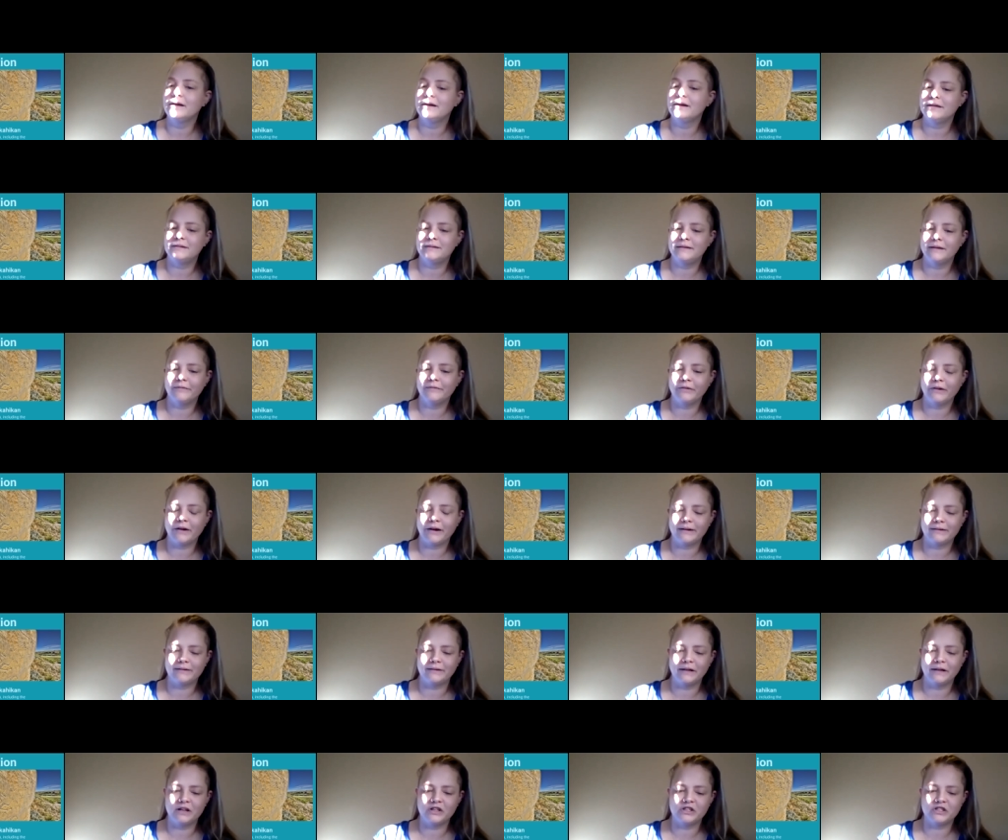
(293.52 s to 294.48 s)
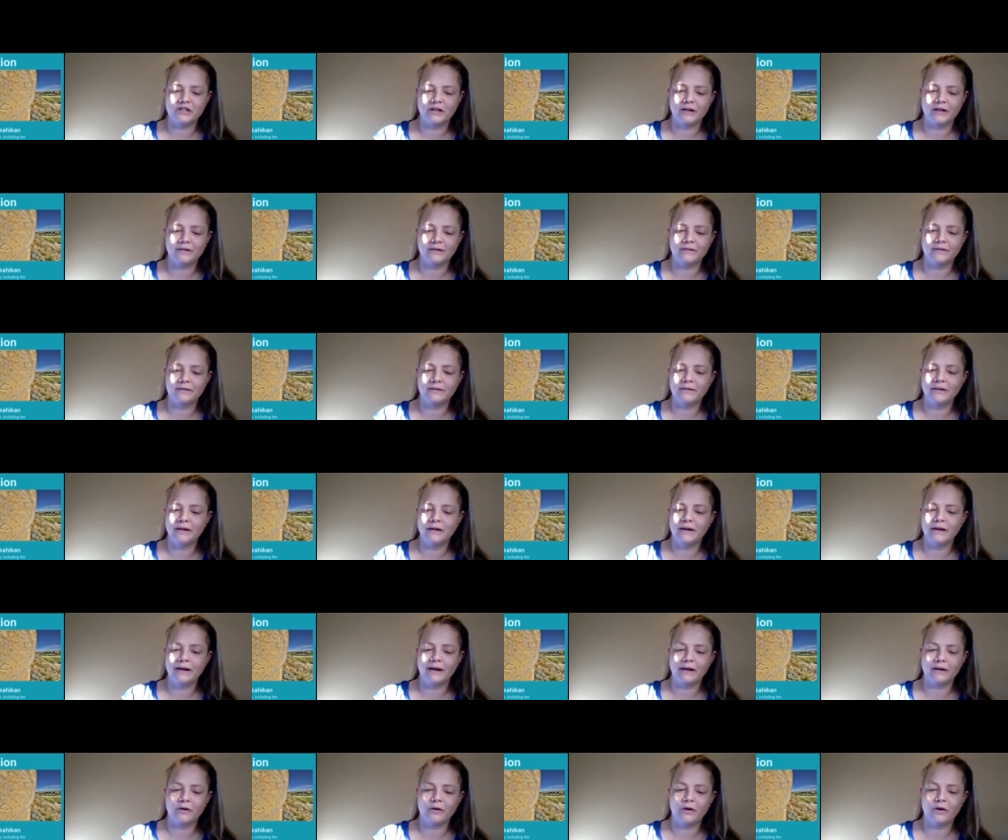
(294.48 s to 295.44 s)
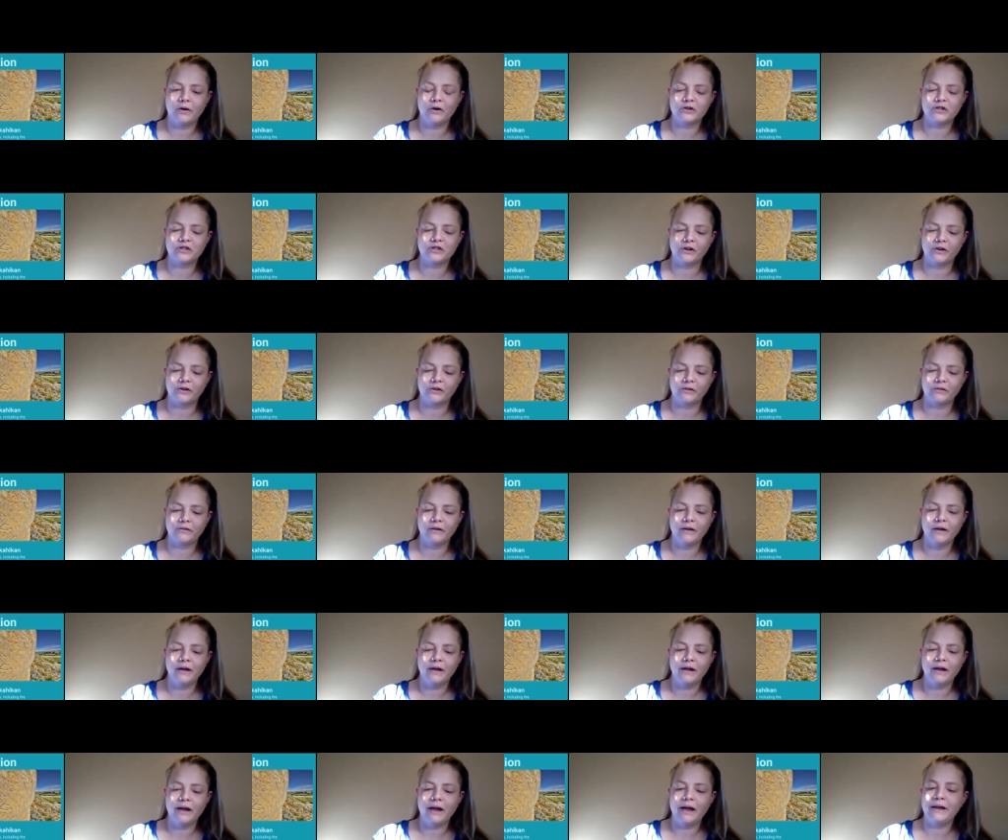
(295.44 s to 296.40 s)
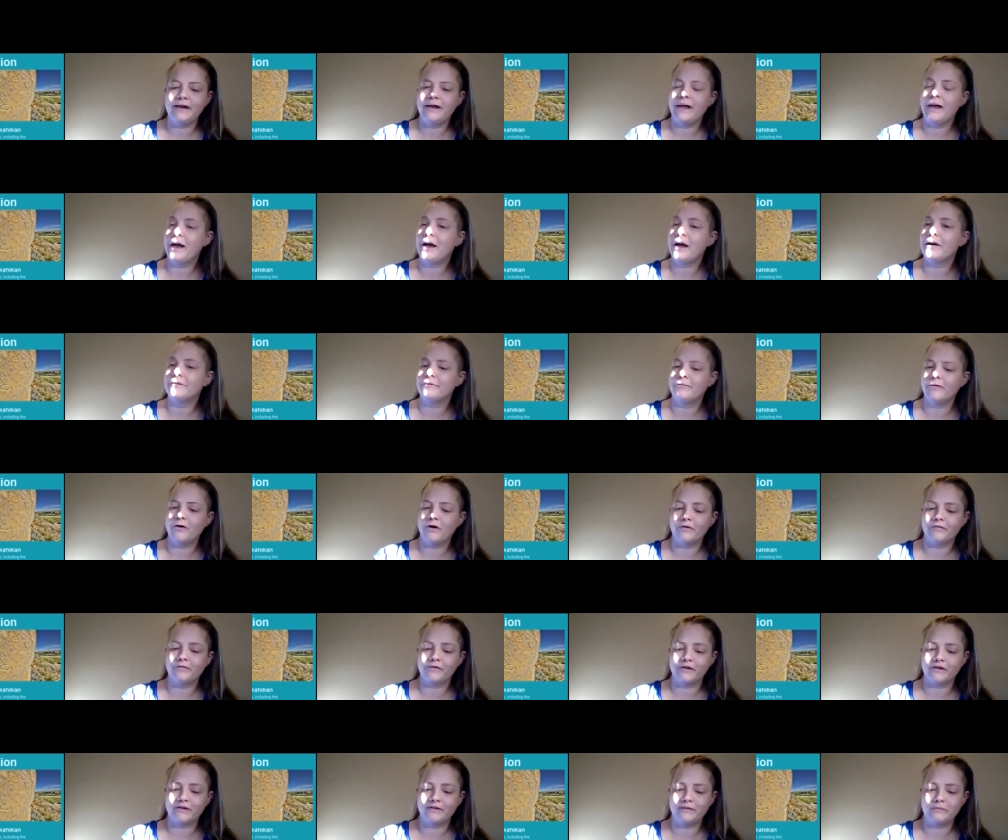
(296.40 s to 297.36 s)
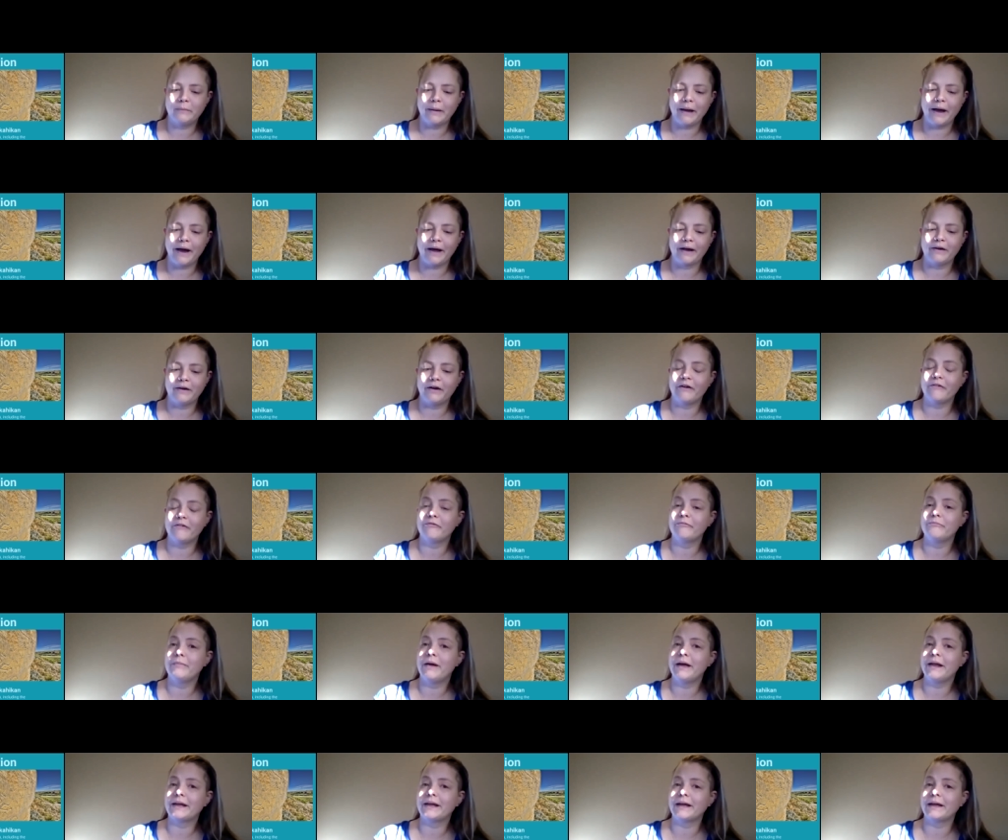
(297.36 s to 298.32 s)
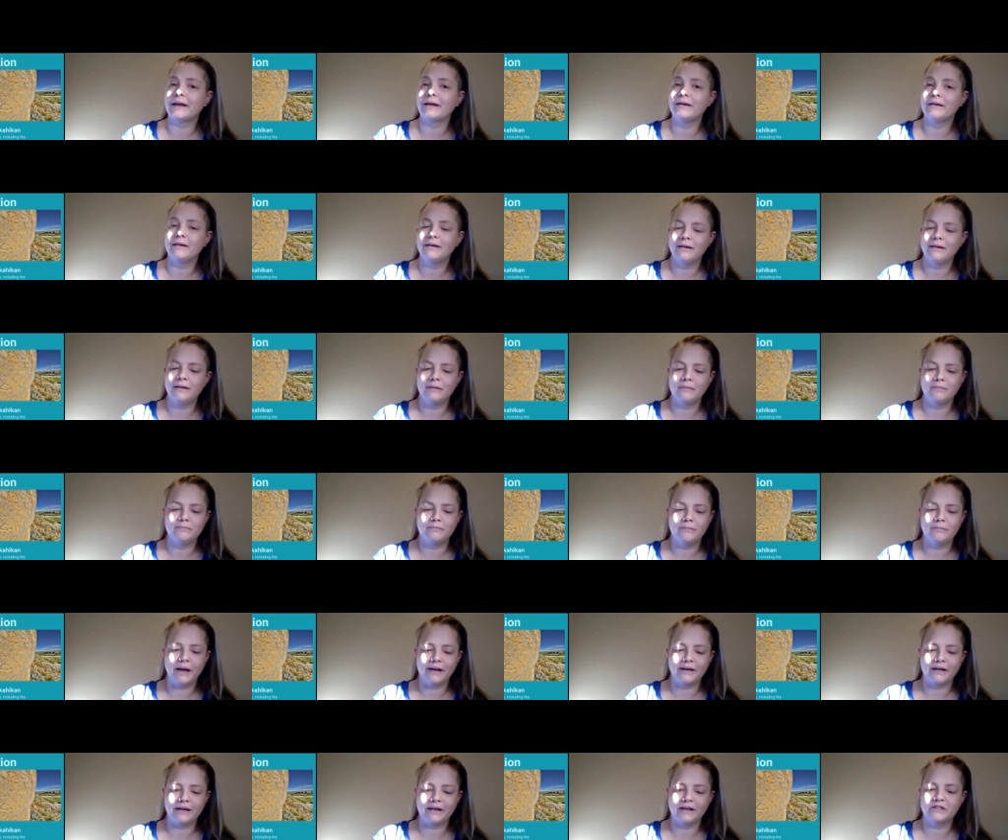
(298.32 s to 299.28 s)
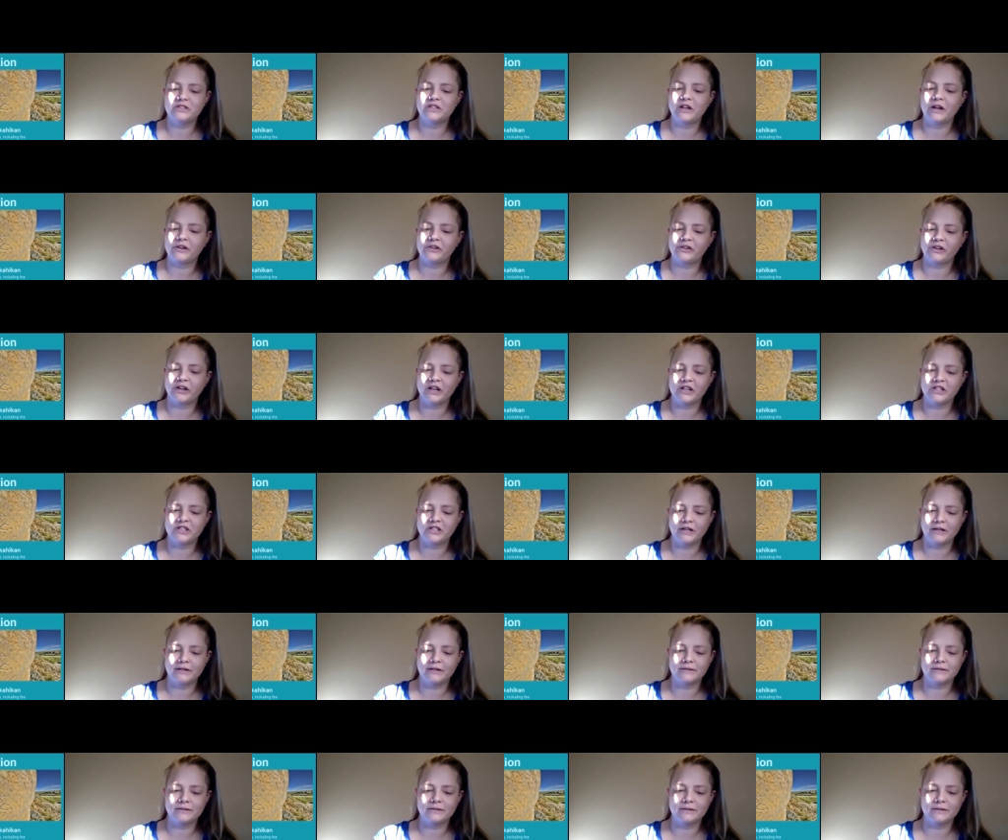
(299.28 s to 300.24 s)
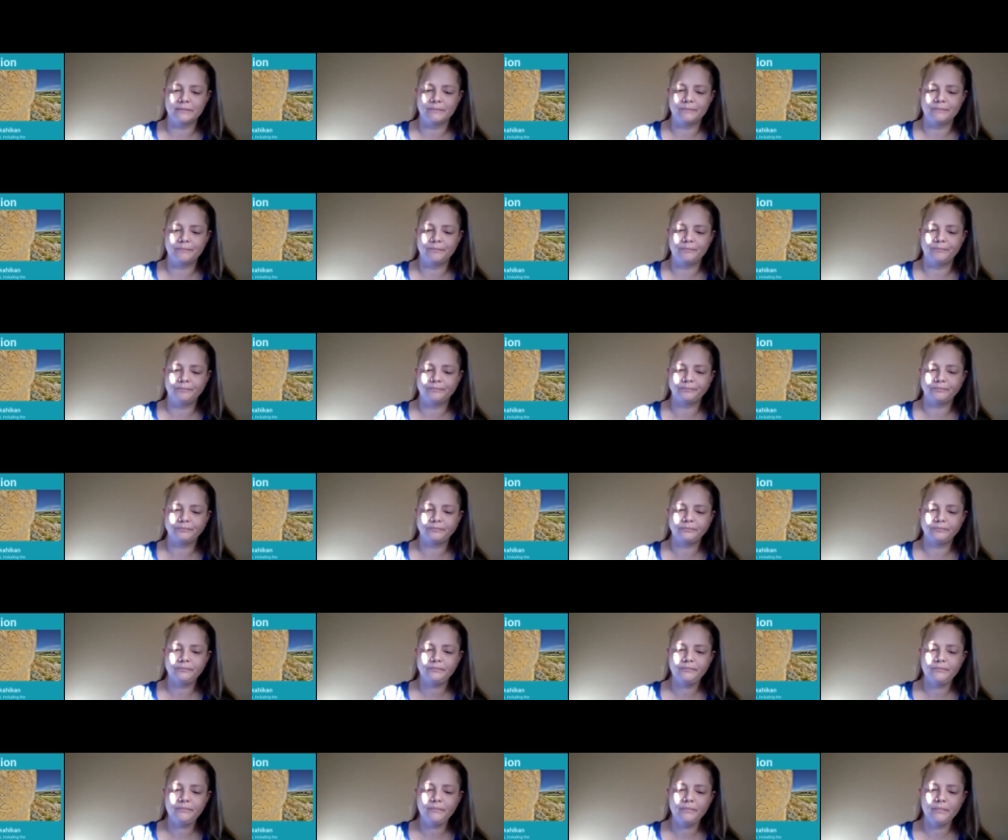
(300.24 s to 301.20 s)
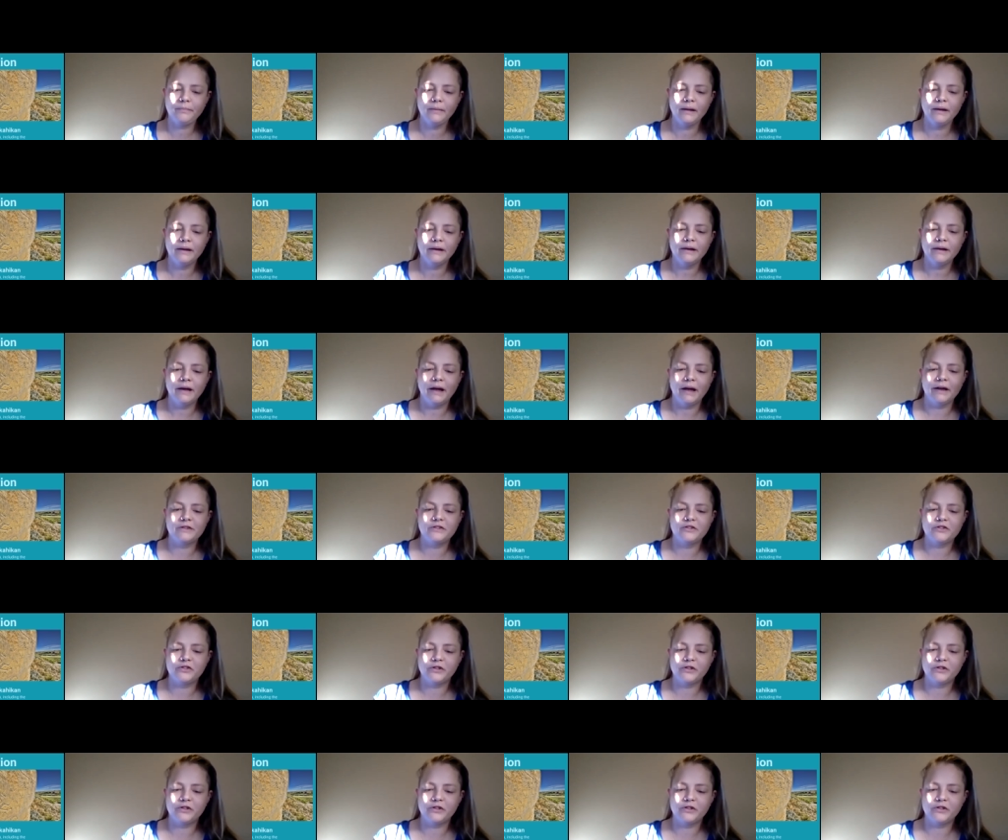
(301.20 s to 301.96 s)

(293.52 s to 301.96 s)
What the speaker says: civilizations, and cultures, and have over a span of many, many generations. As